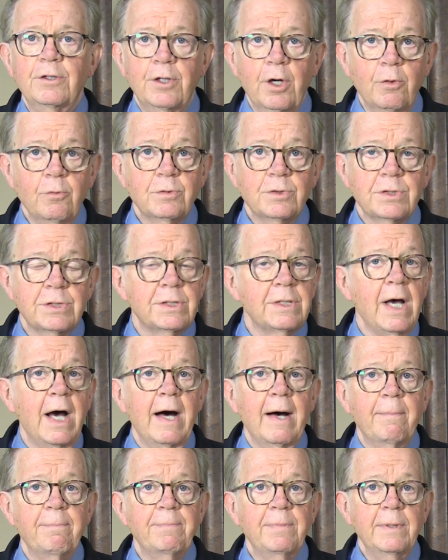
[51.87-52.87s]
don't
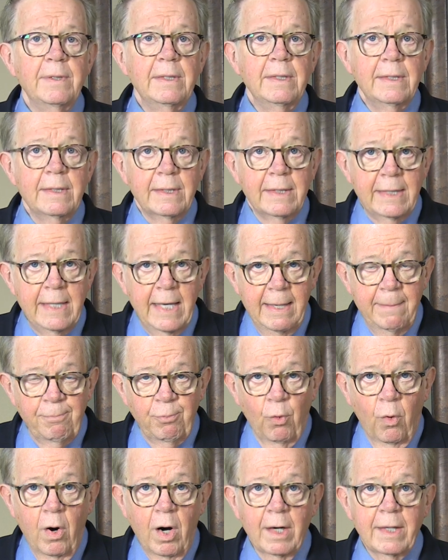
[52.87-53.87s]
stop
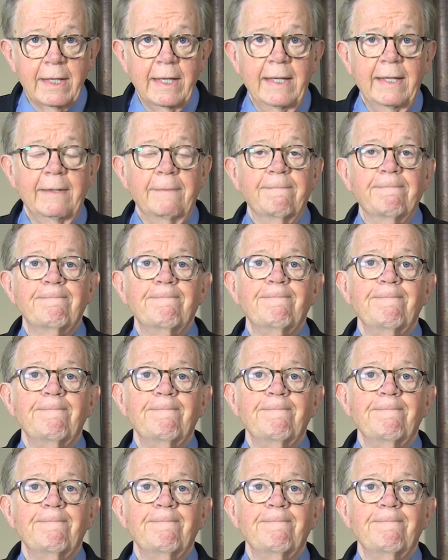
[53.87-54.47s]
keep walking